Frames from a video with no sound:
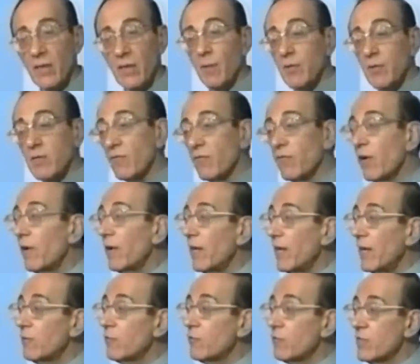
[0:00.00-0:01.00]
and that was a very
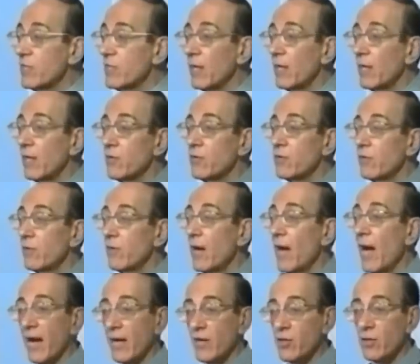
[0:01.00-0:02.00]
interesting
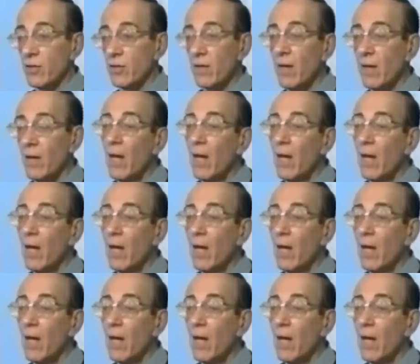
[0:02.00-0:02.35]
interaction